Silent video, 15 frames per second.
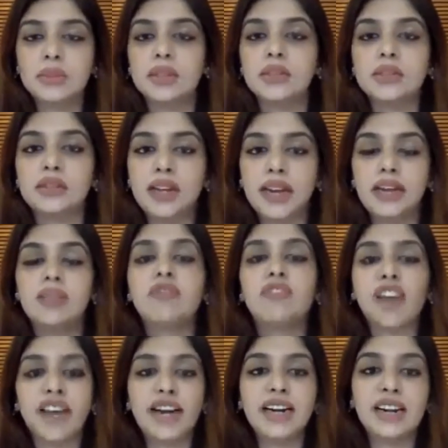like
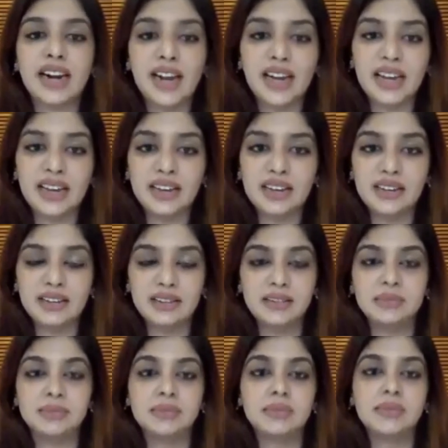very dry
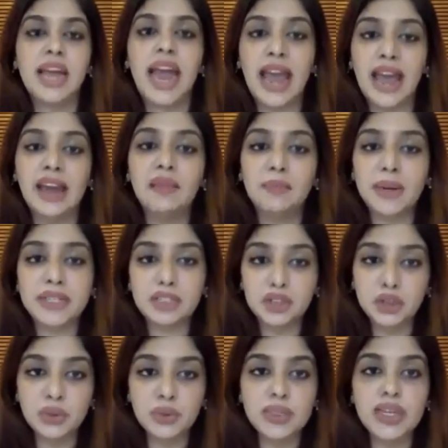hair, better to
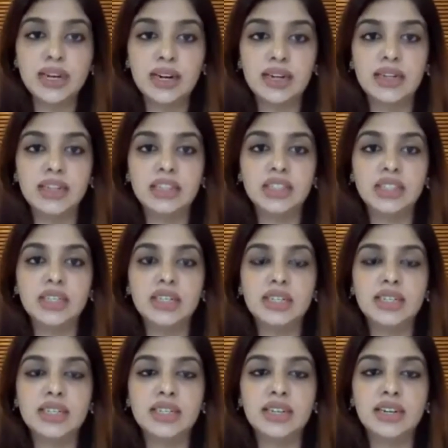use a conditioner
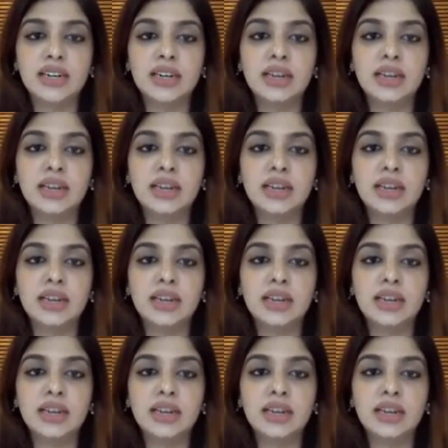instead.